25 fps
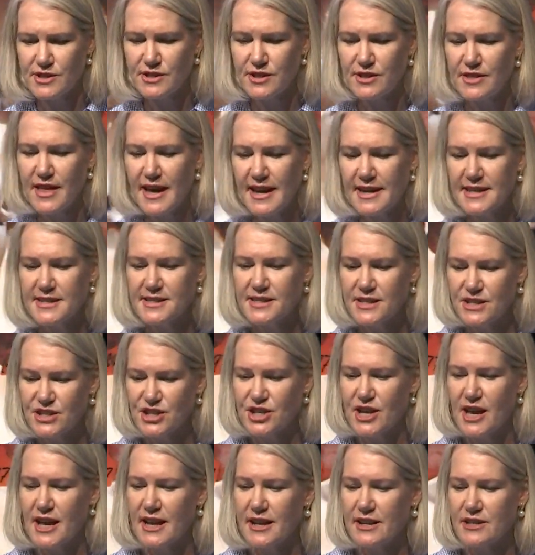So that is the
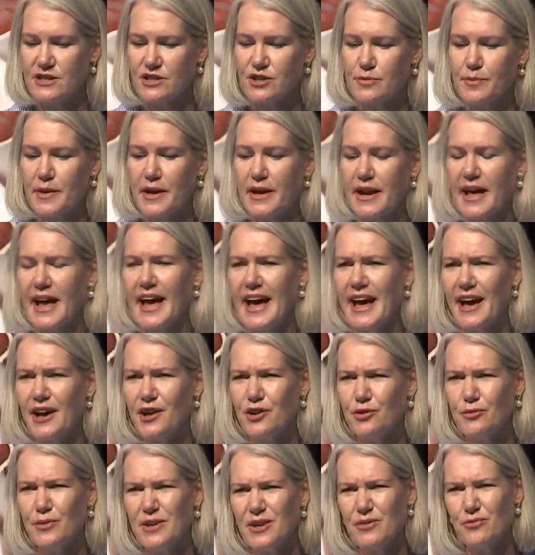challenge, about how
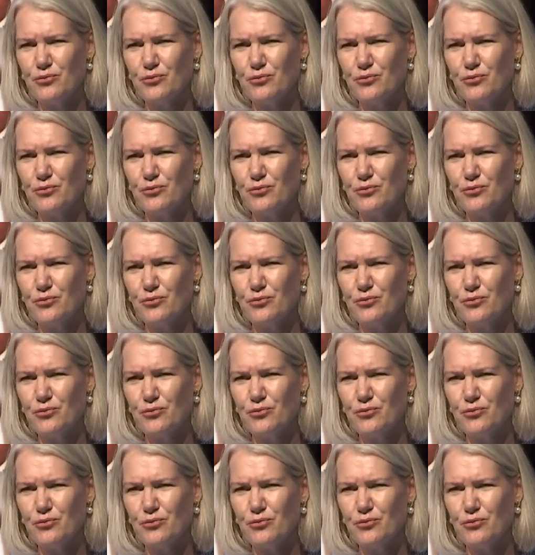do we